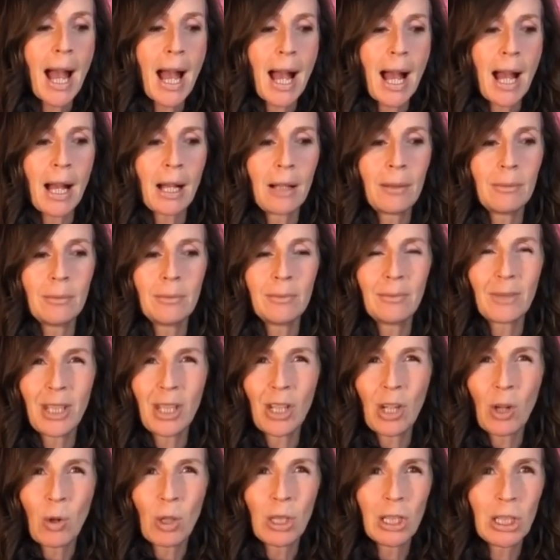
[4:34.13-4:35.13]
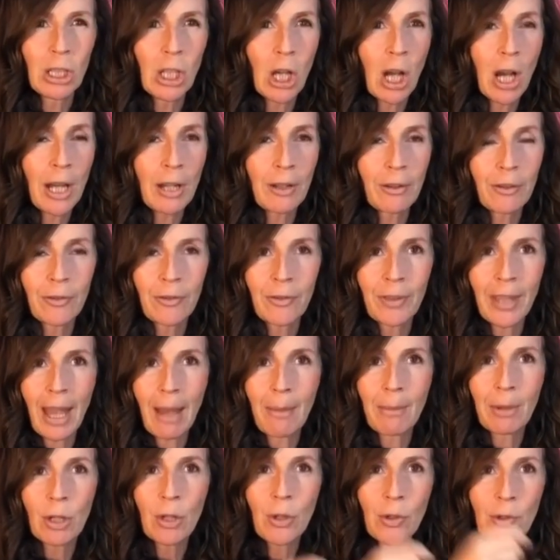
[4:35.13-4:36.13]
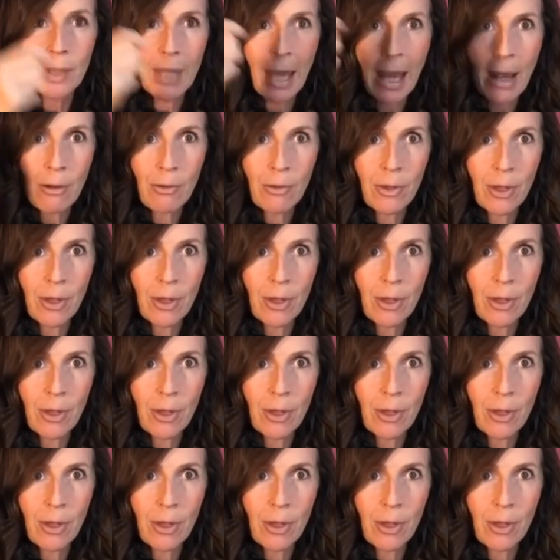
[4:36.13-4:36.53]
A lot of chemicals